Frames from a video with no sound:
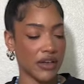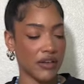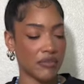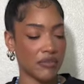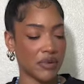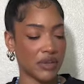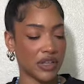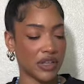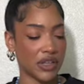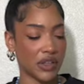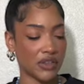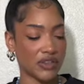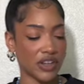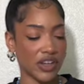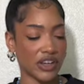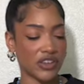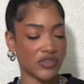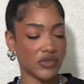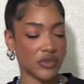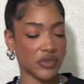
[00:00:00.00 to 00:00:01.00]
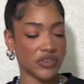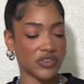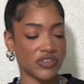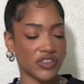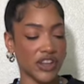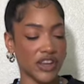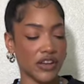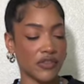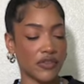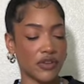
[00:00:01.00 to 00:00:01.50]
but it looks like it's for the
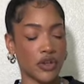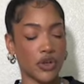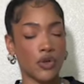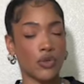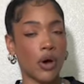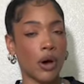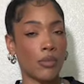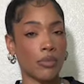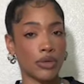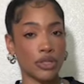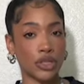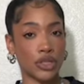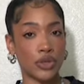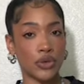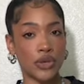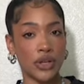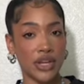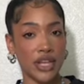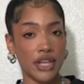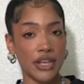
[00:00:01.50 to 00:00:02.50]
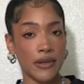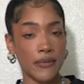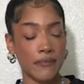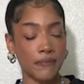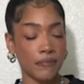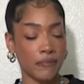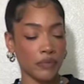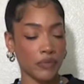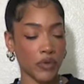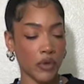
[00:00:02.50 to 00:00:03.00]
sake of a new opportunity,
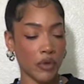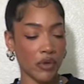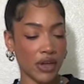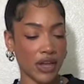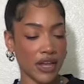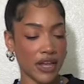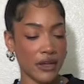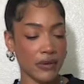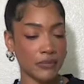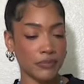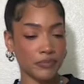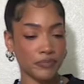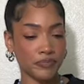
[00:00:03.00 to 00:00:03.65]
okay?